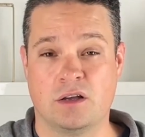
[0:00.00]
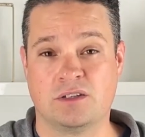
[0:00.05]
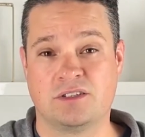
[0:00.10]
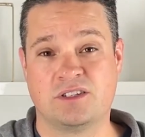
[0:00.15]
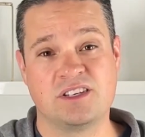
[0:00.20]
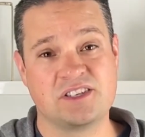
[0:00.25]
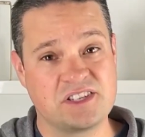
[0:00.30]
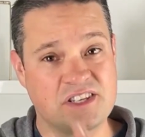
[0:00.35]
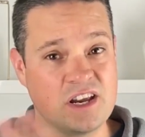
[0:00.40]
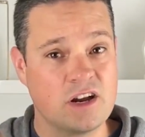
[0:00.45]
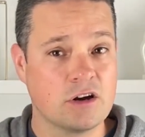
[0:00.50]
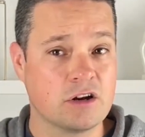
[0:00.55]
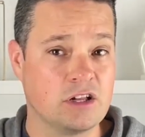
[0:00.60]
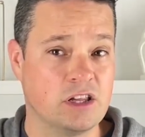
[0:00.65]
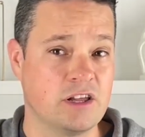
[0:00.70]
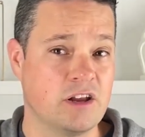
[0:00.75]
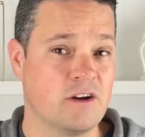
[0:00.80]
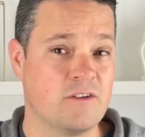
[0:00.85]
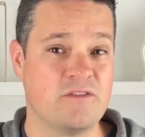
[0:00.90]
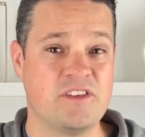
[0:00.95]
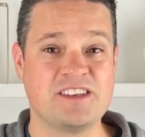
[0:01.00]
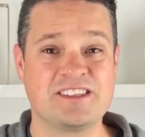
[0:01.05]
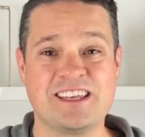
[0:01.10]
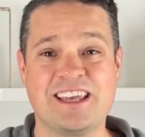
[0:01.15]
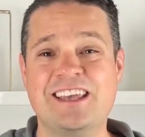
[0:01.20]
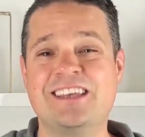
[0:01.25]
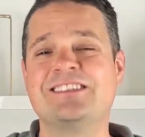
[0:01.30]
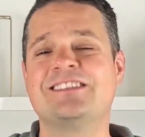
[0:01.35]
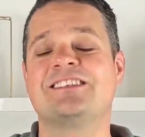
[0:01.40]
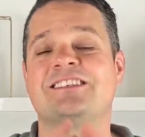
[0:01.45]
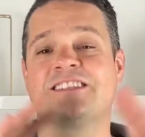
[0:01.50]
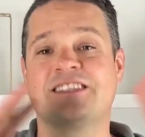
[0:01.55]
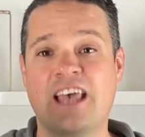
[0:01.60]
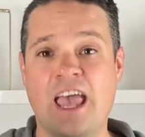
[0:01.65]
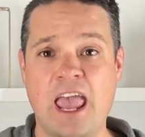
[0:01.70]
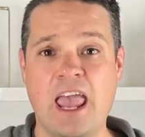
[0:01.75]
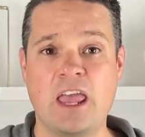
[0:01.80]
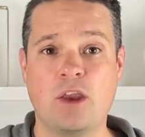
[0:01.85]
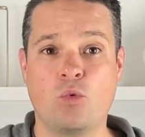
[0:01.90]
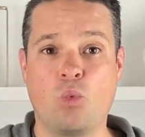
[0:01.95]
To steer clear of this
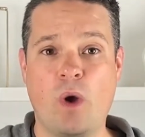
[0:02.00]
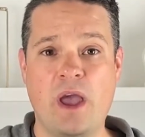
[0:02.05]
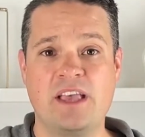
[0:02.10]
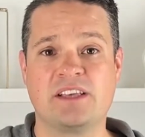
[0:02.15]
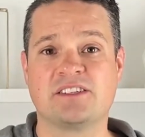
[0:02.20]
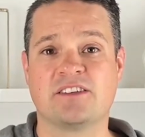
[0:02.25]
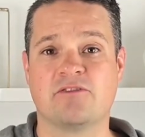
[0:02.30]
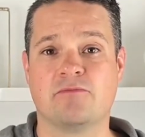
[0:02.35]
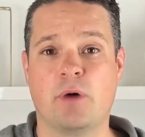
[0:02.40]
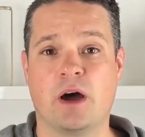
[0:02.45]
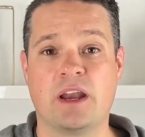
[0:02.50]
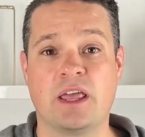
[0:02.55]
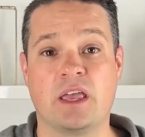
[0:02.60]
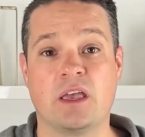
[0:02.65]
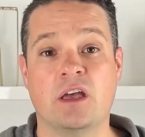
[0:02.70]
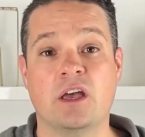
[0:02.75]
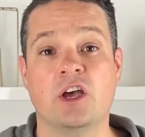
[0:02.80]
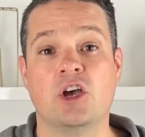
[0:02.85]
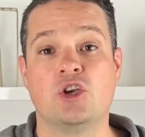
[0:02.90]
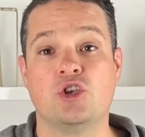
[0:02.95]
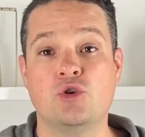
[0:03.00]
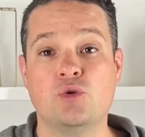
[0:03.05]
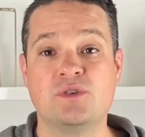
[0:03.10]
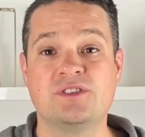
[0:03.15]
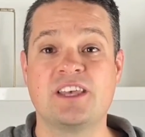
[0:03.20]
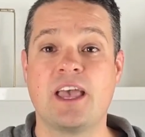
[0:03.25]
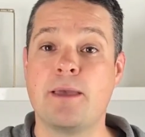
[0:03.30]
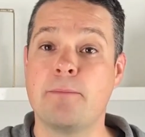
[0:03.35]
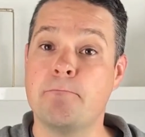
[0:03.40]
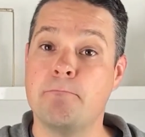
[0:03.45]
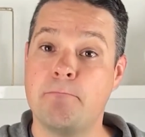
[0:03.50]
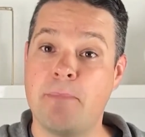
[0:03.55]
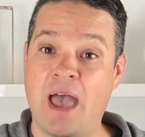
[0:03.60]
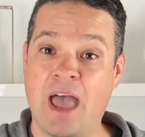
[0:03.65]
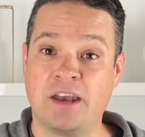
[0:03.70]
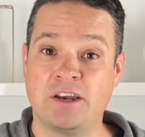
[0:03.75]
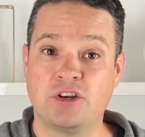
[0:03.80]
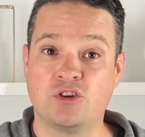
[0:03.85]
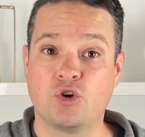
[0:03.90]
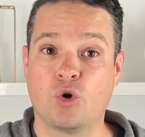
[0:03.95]
insane waste of money, use a
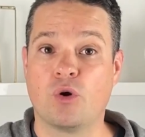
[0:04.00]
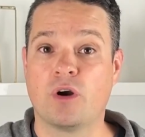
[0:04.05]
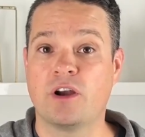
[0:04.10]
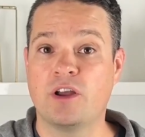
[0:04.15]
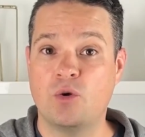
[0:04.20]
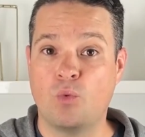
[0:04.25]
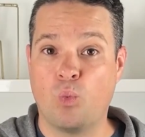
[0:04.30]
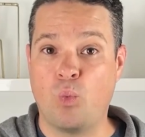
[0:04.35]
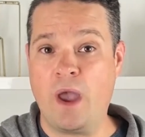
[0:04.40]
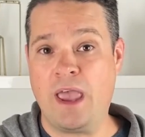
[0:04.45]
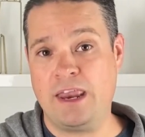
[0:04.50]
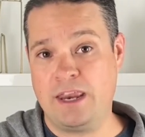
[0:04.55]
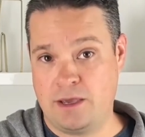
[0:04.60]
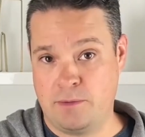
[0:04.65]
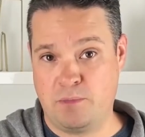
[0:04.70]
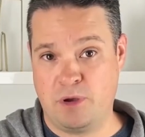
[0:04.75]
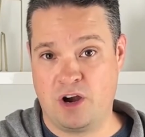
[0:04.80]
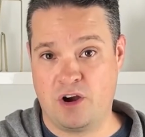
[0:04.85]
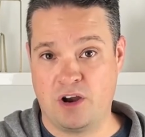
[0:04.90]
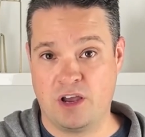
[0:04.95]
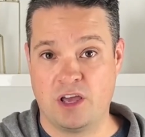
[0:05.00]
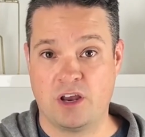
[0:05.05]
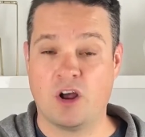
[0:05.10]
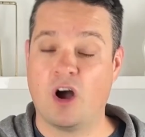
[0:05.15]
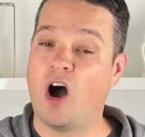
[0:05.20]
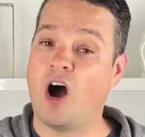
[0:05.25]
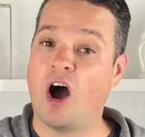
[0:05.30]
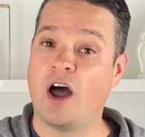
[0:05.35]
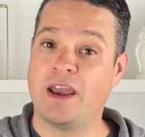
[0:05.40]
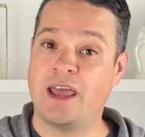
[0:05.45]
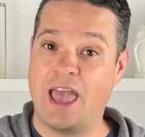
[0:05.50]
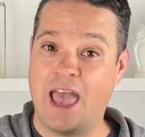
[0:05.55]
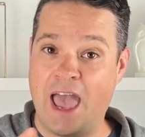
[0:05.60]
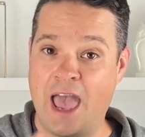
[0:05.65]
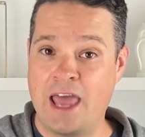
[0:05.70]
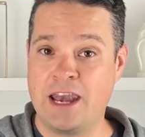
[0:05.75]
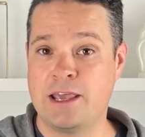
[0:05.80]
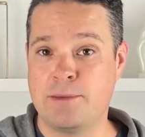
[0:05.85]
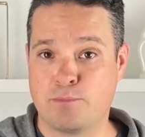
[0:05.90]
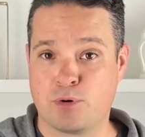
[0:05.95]
mandatory waiting period on
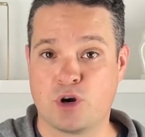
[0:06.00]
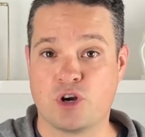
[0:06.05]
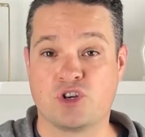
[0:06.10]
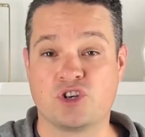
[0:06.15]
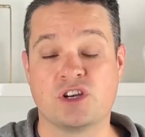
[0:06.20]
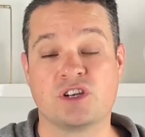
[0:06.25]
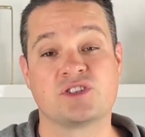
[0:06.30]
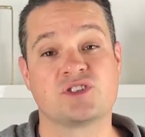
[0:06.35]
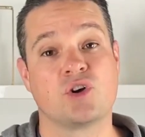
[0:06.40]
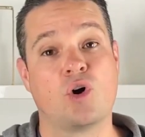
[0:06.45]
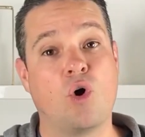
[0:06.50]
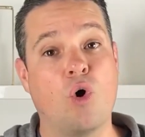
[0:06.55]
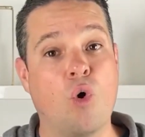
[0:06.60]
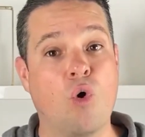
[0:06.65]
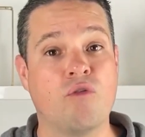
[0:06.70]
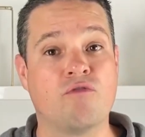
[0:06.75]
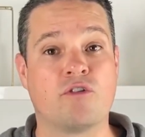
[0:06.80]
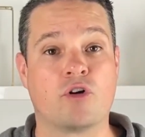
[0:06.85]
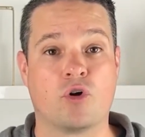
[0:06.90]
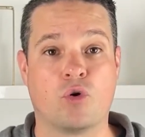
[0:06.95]
any purchase over